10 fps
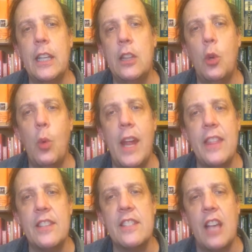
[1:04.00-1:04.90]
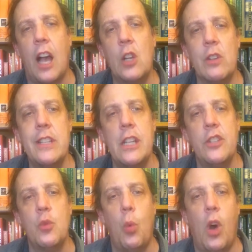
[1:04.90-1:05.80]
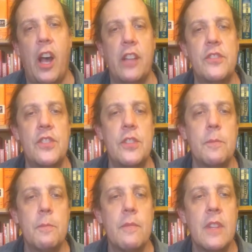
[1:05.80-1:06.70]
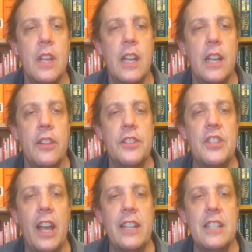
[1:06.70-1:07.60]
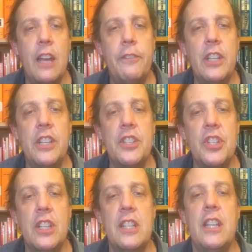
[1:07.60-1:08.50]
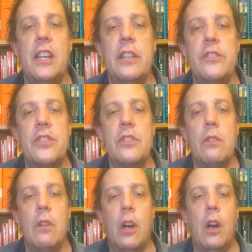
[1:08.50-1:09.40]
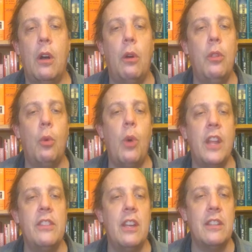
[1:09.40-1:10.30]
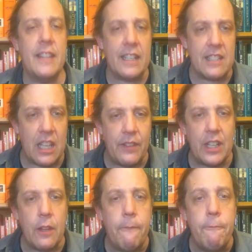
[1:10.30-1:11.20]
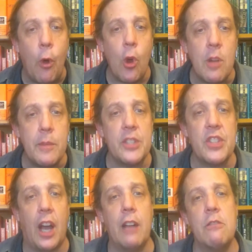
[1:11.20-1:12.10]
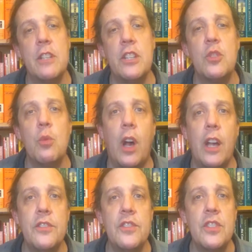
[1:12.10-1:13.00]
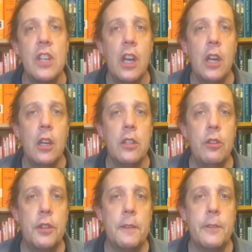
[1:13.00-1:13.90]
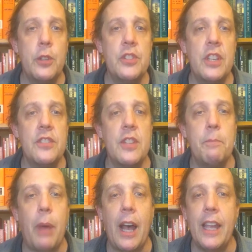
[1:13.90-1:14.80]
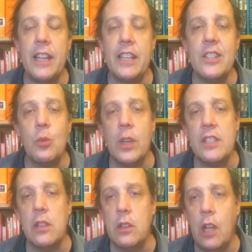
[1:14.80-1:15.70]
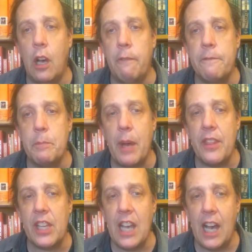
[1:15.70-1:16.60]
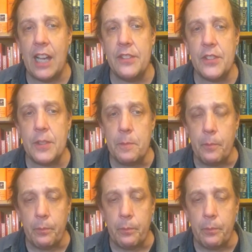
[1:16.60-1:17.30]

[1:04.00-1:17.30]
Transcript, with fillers: in the way that Socrates wants. The second definition is uh, the one that is given in the form that Socrates wants. Euthyphro says that piety is what is loved by the gods.